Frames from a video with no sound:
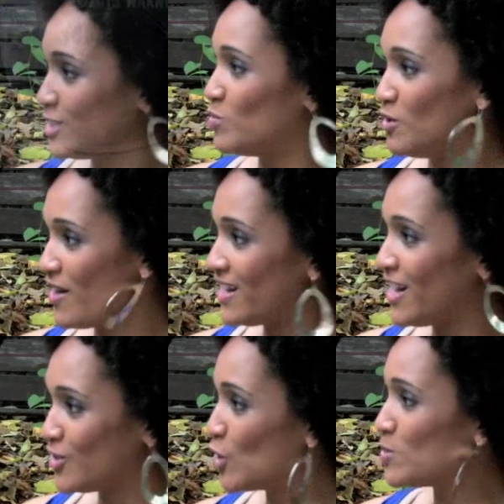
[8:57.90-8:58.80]
need to be right
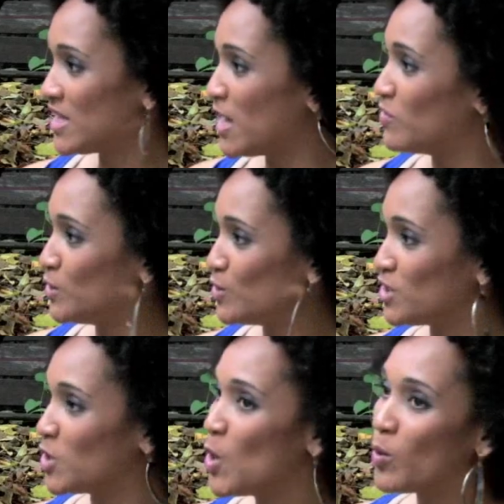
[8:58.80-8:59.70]
now in terms of the
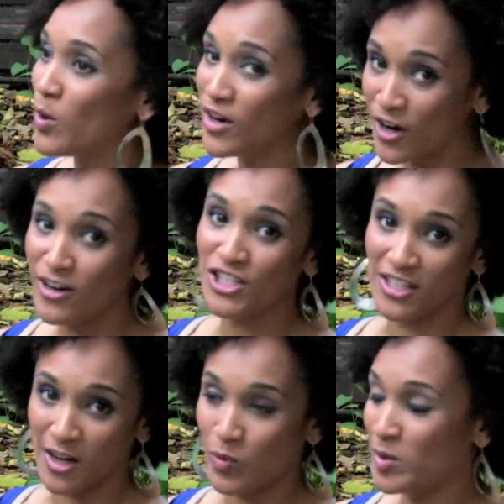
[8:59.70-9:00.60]
evolution. Mm-hmm. We're
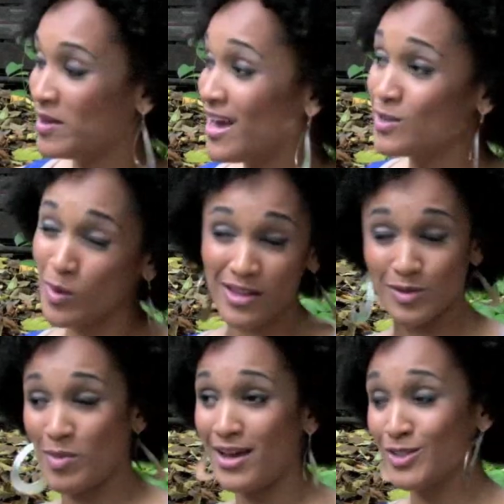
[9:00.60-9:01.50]
encouraging young women as well
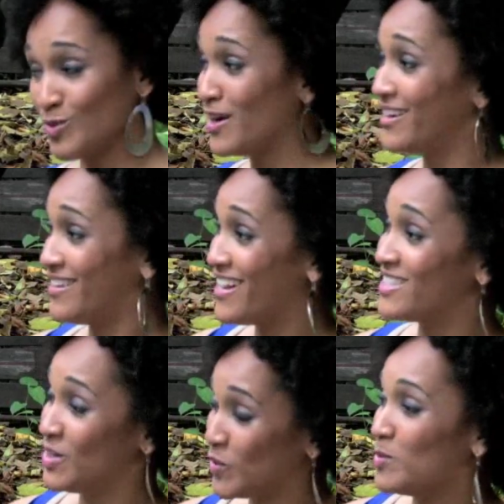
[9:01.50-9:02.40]
as men to
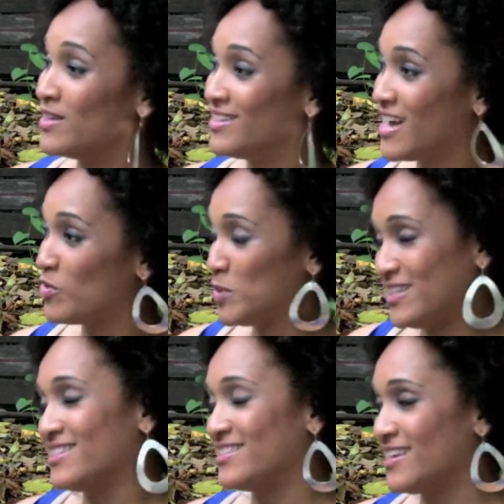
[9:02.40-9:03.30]
recognize that women have a
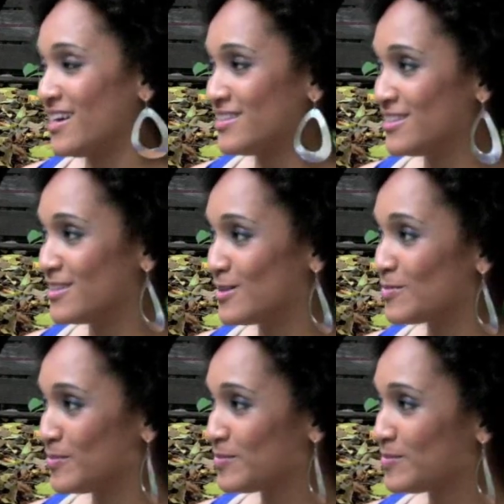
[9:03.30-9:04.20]
place in the sciences. And